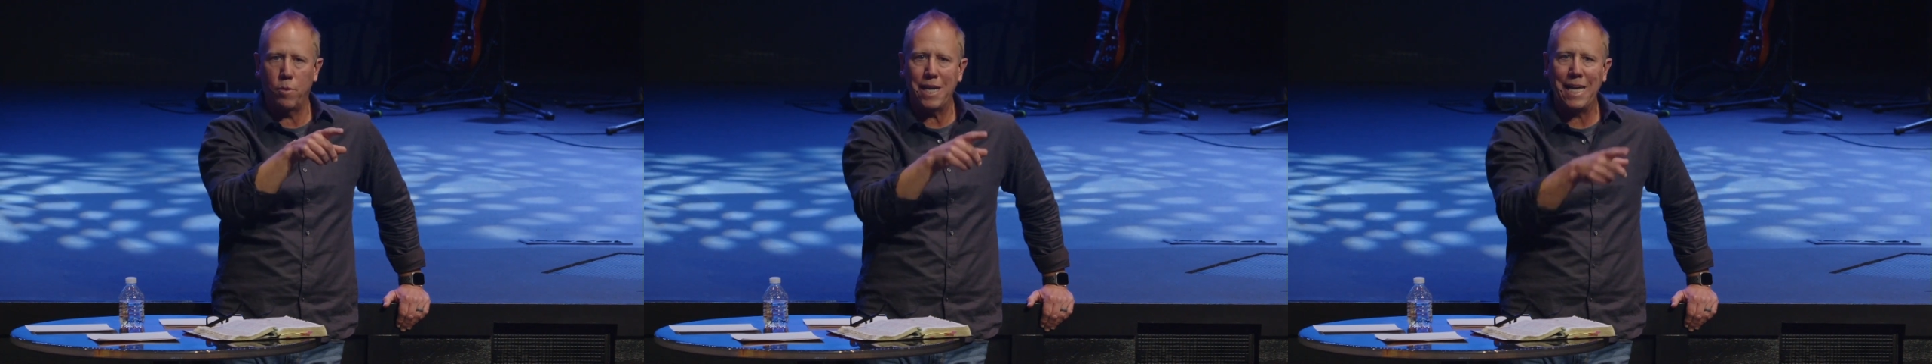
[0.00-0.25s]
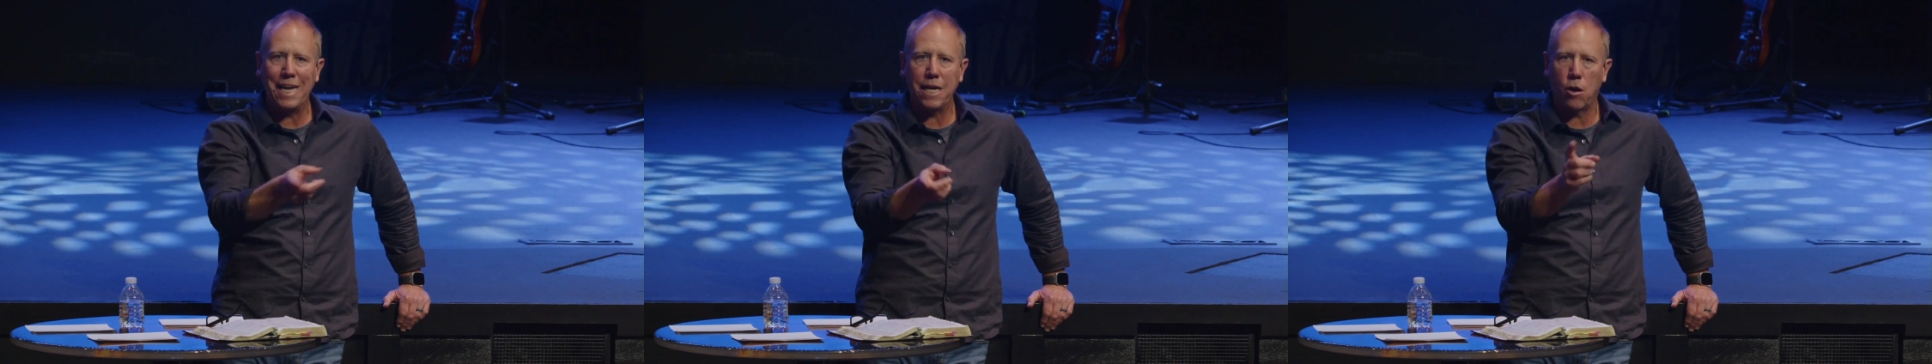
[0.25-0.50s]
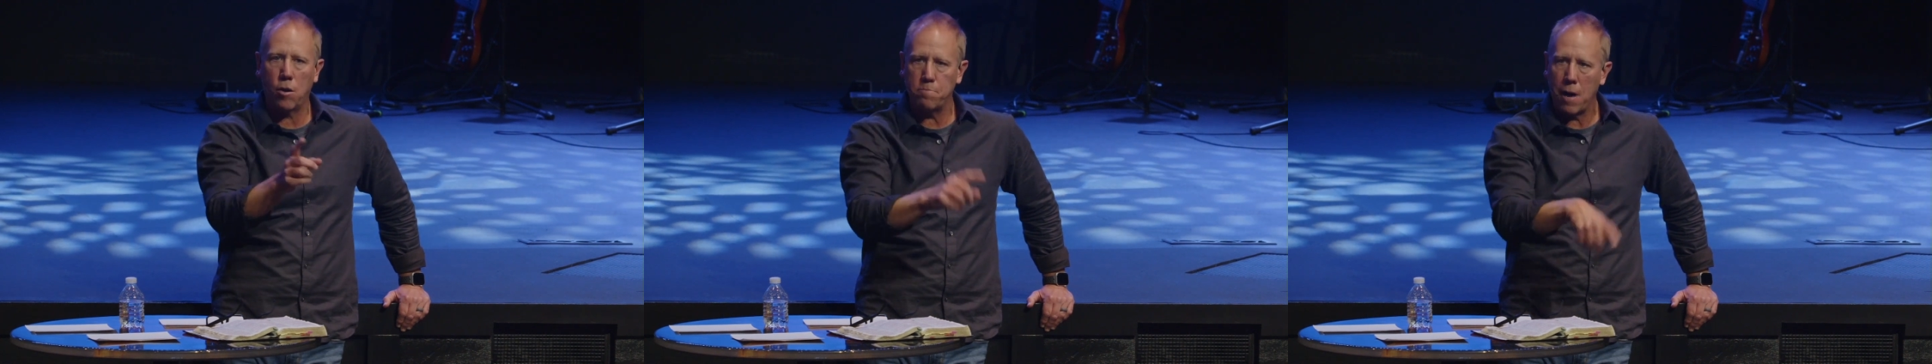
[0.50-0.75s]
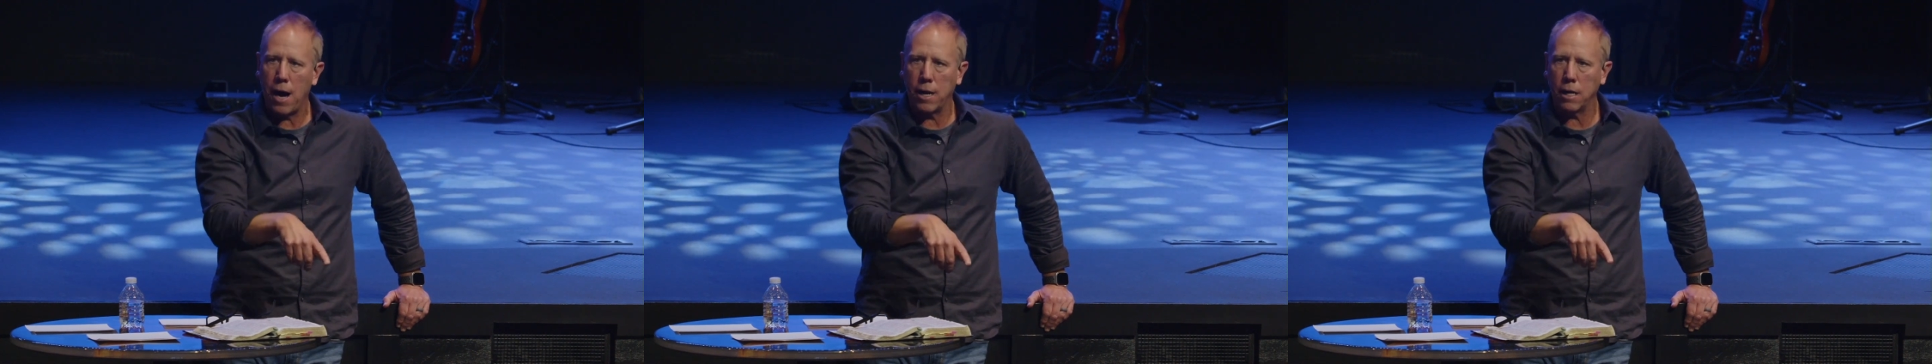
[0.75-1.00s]
but he didn't get our
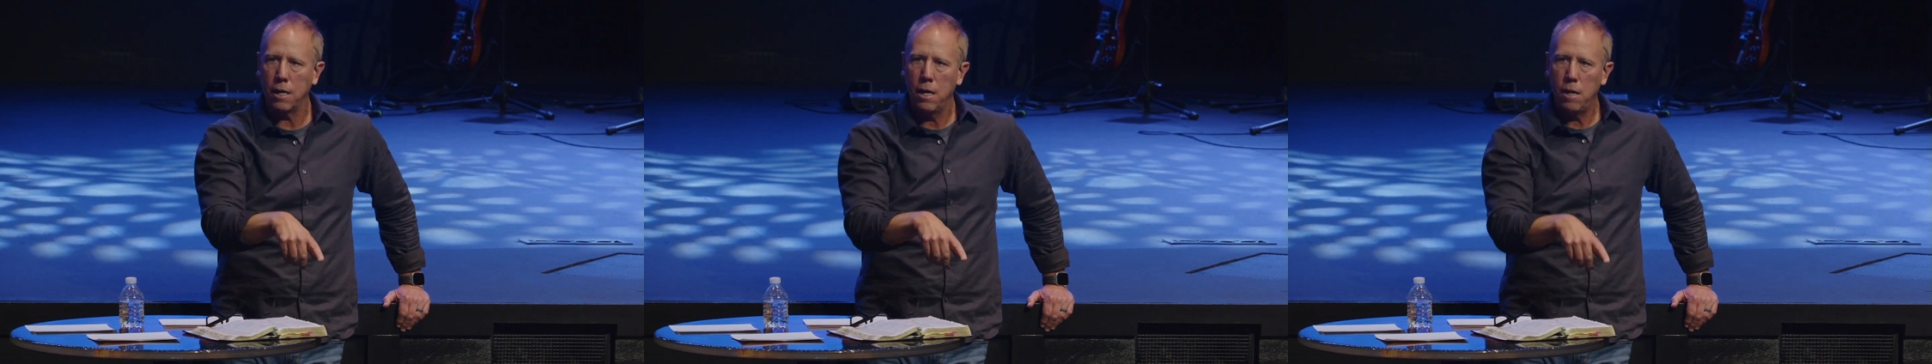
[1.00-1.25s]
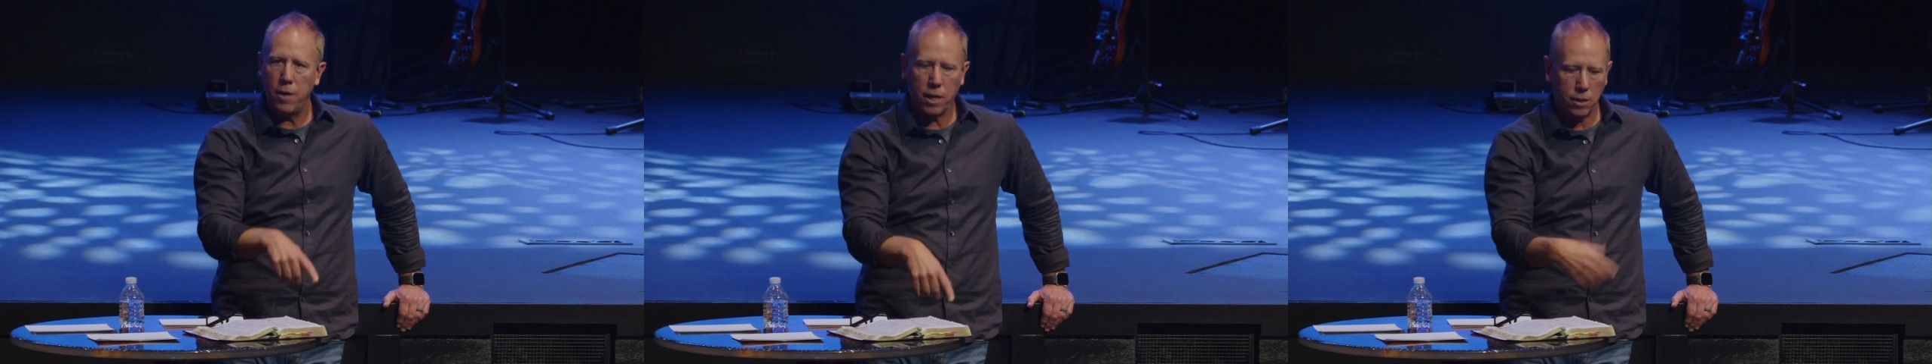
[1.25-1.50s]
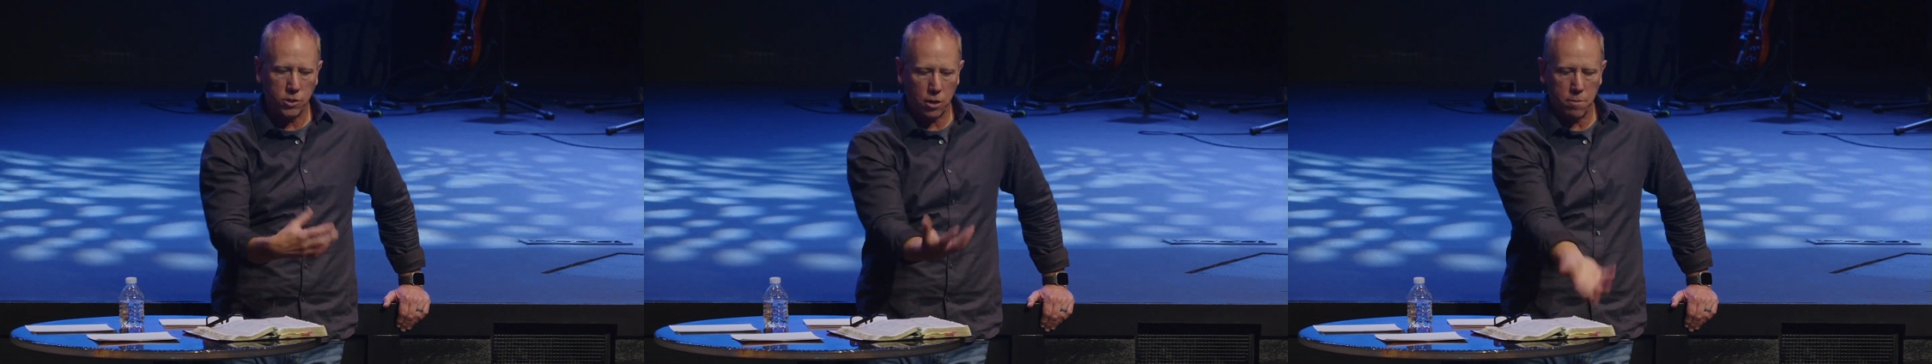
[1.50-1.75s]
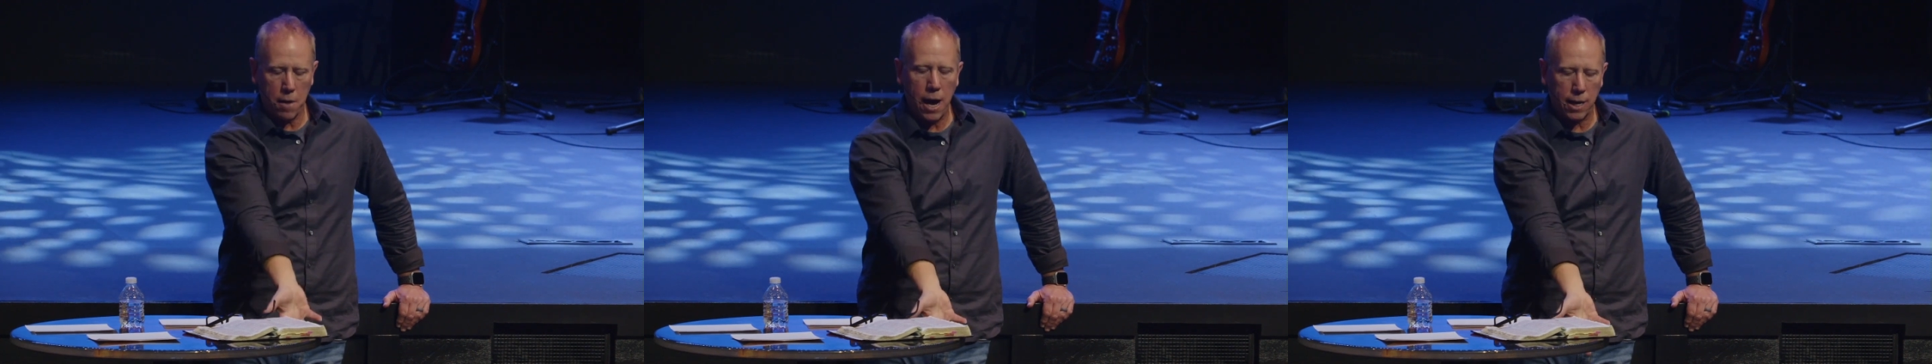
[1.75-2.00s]
body because
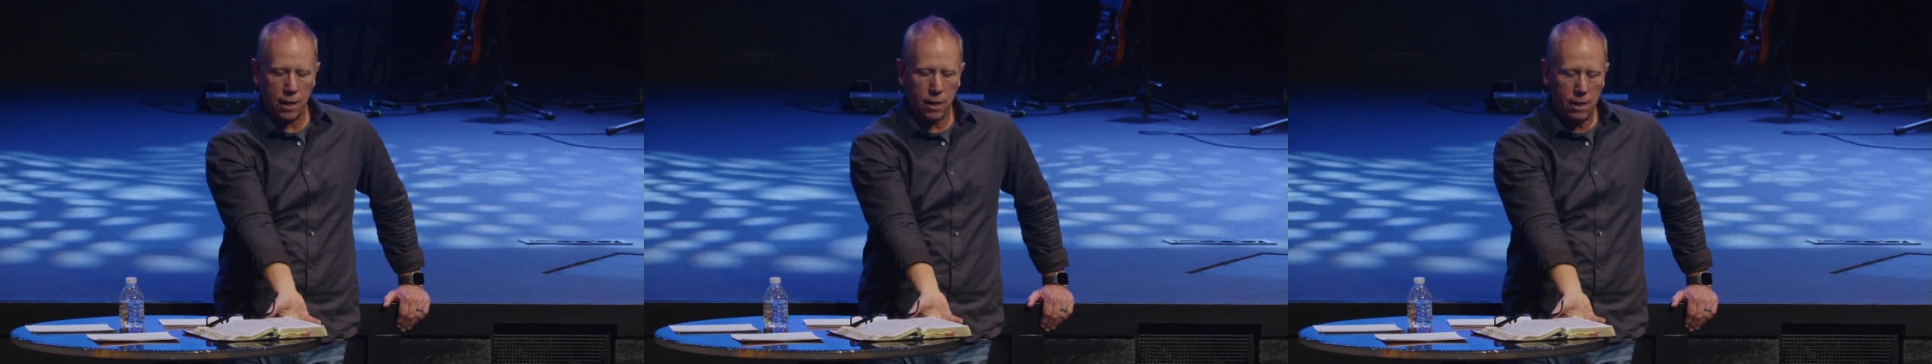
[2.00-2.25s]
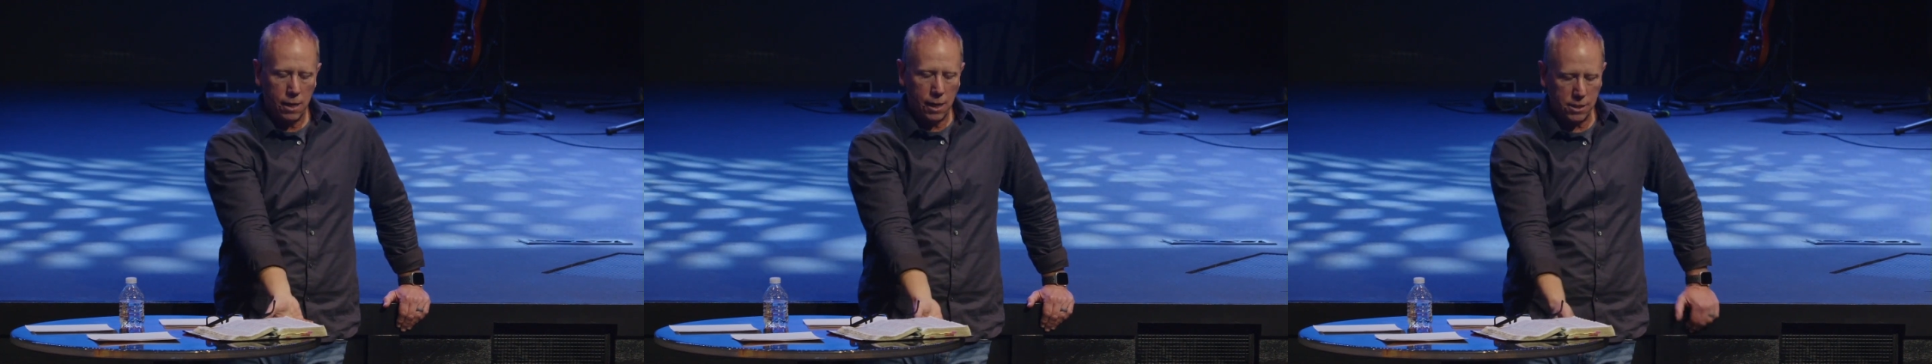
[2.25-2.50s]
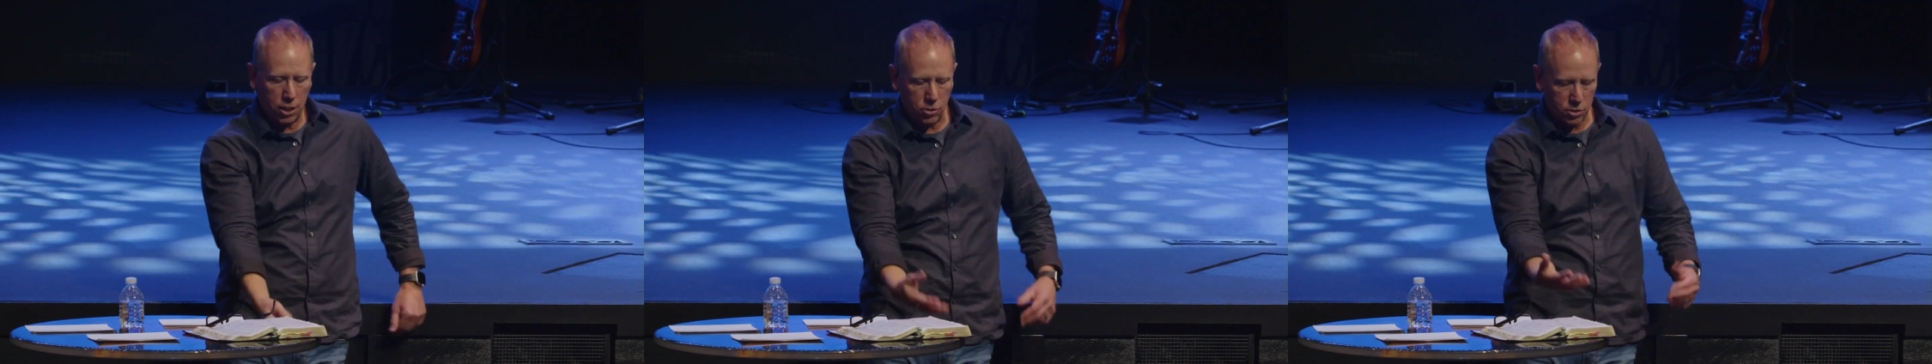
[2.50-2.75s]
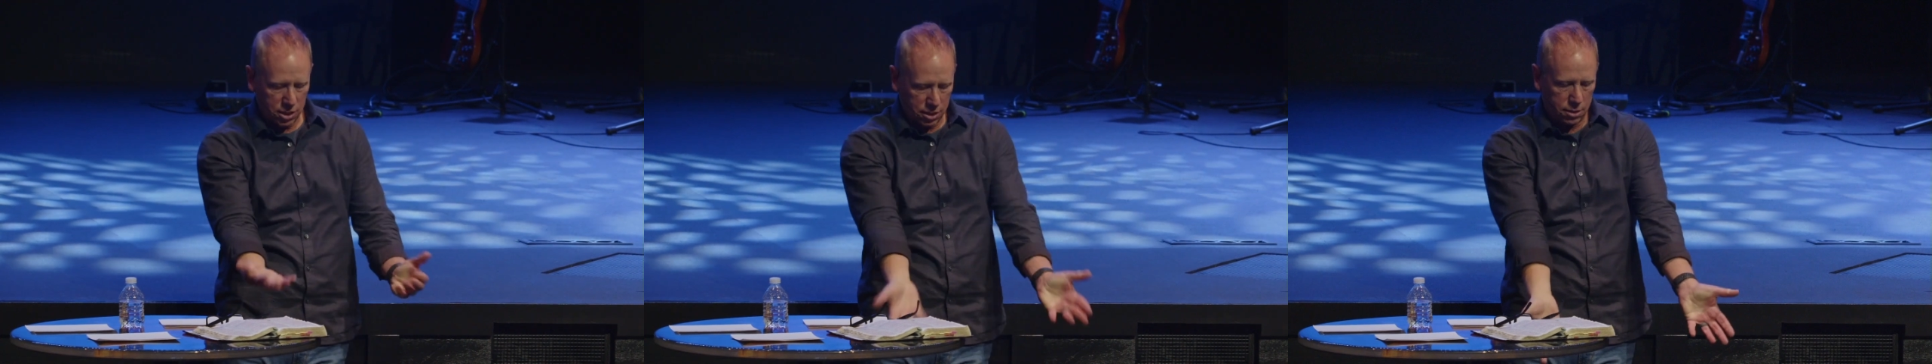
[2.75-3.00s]
our body is
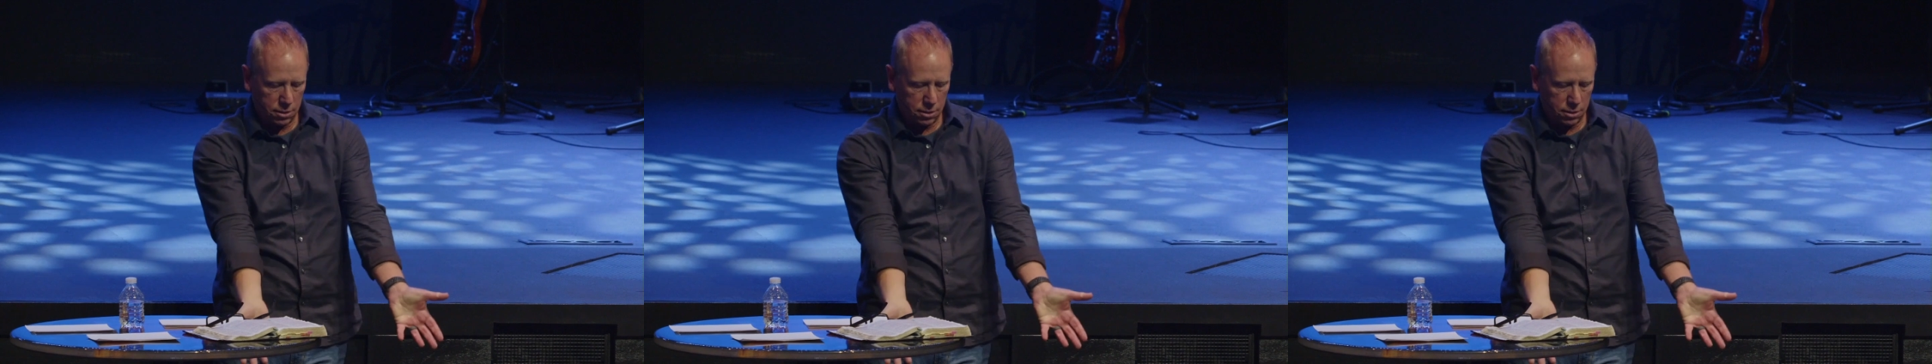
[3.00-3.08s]
either